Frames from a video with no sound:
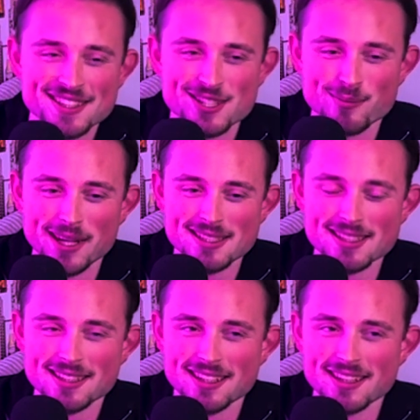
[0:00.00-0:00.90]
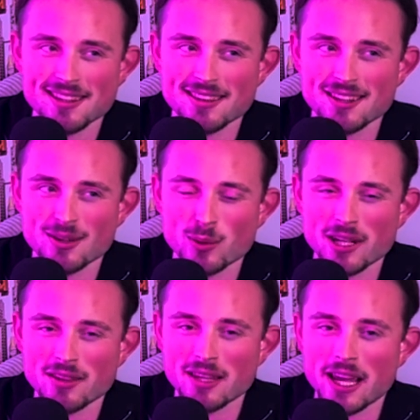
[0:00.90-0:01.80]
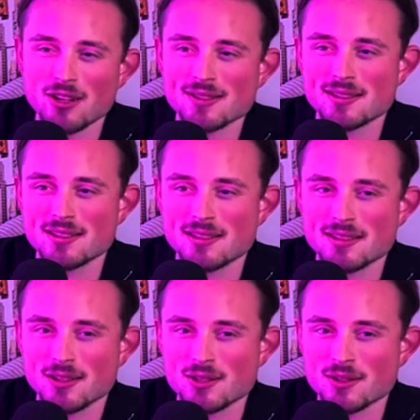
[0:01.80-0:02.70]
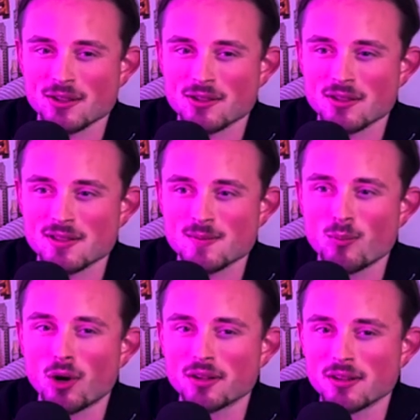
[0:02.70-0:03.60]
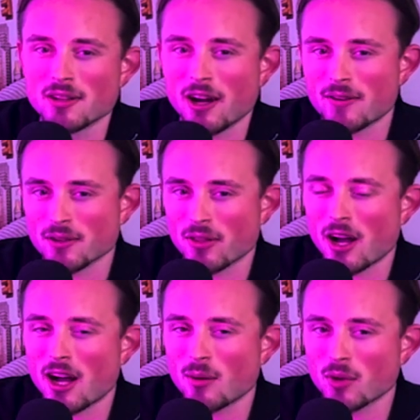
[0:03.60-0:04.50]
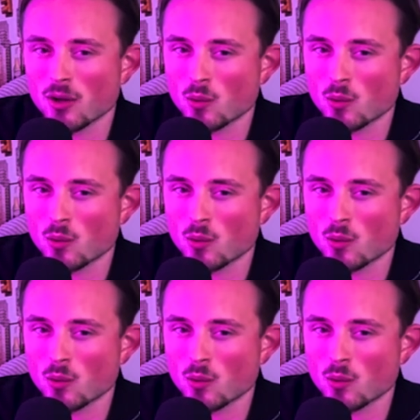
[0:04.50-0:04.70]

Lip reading: So basically the way that the agency is now structured is modeled after the army,